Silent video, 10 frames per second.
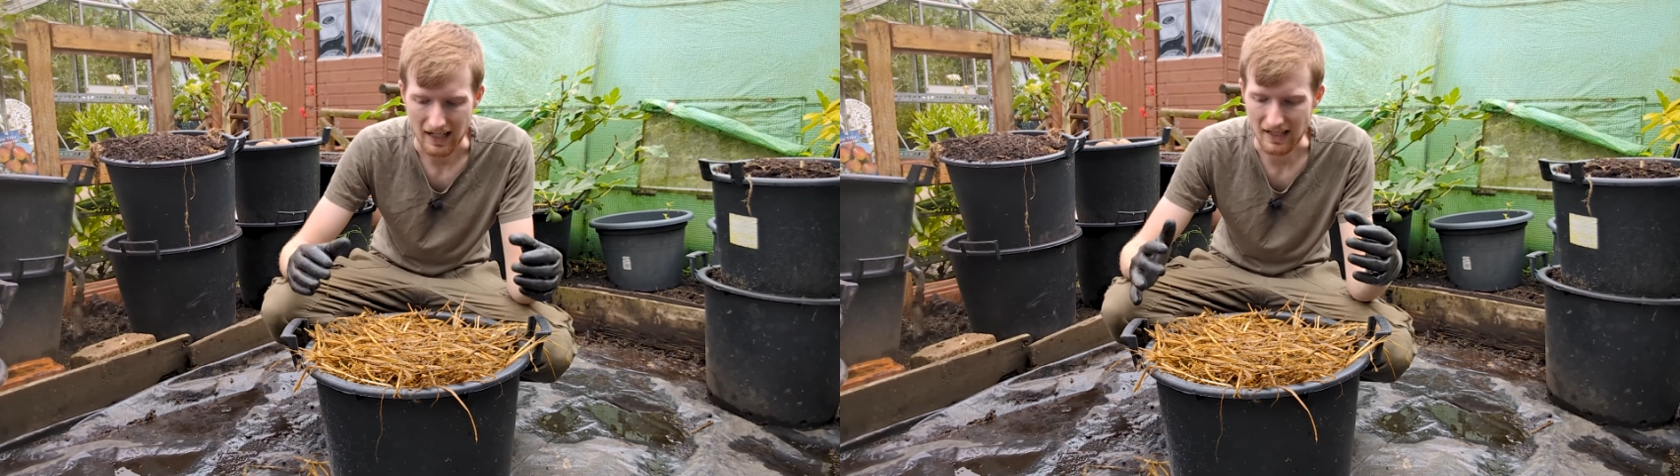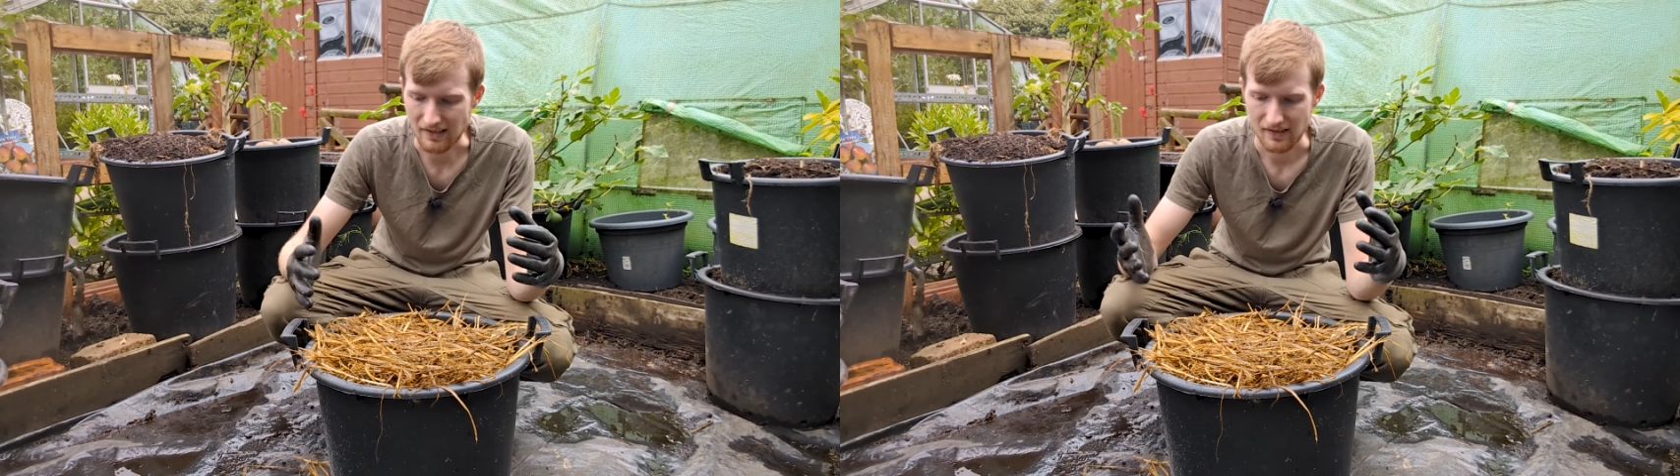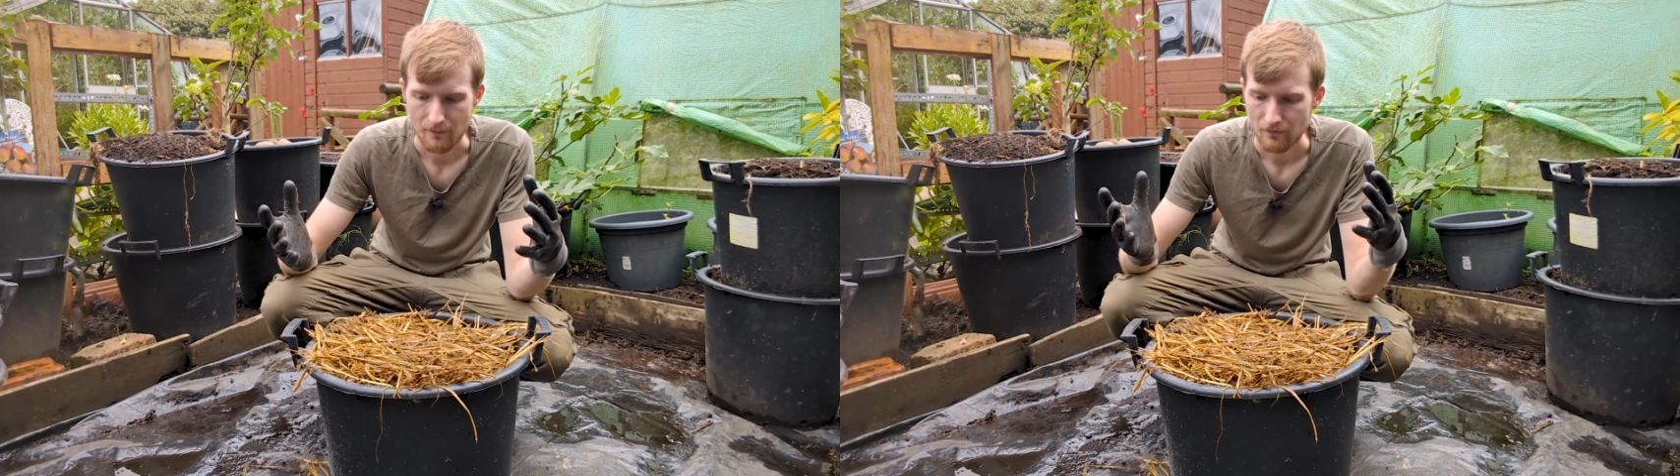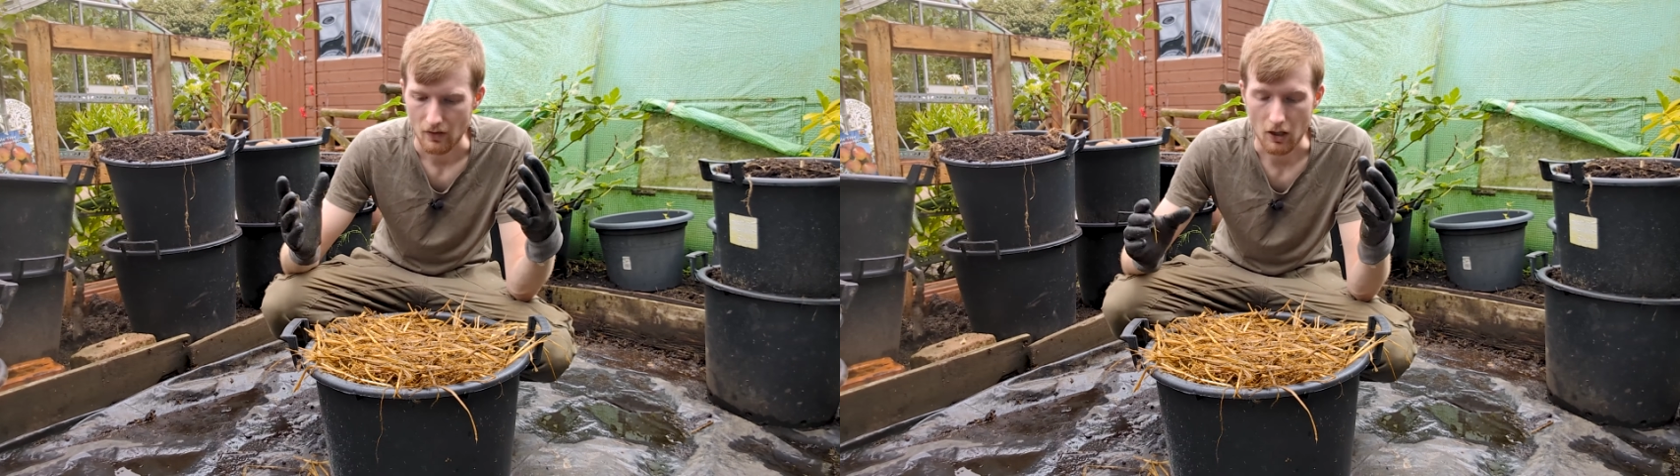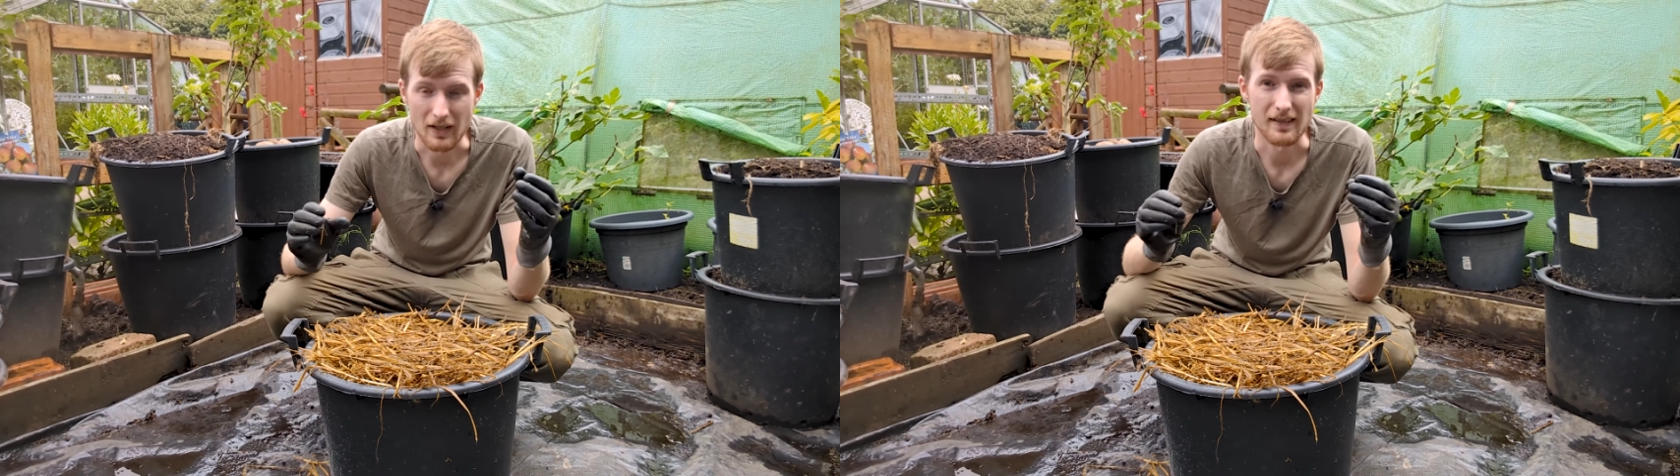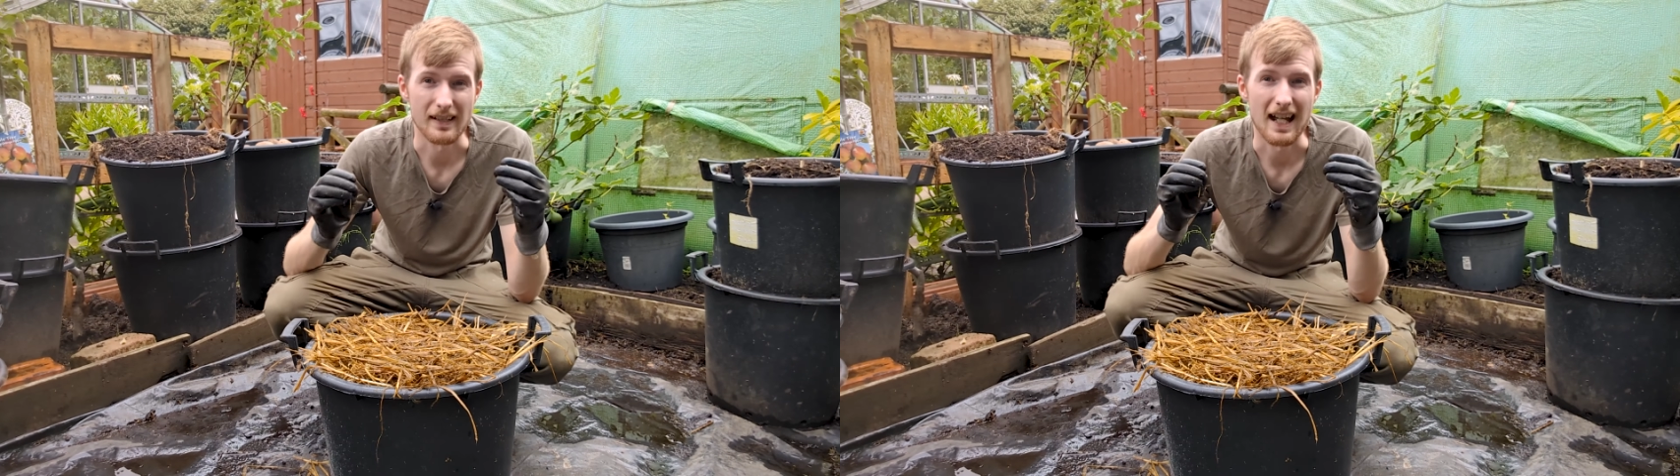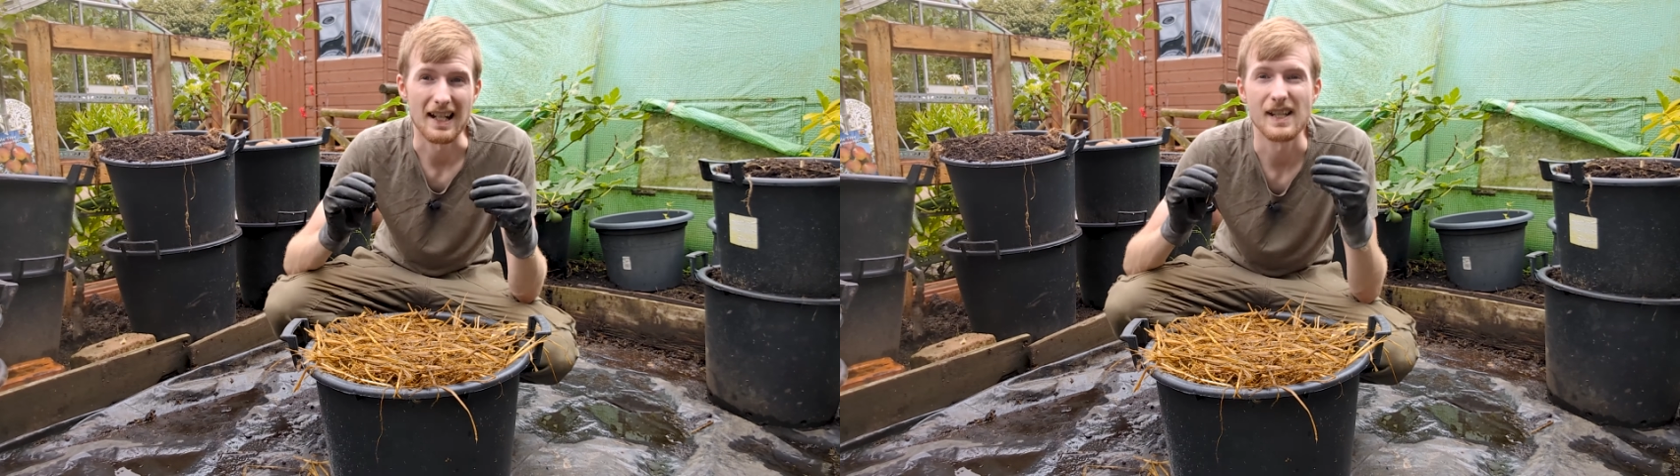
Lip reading: and honestly, I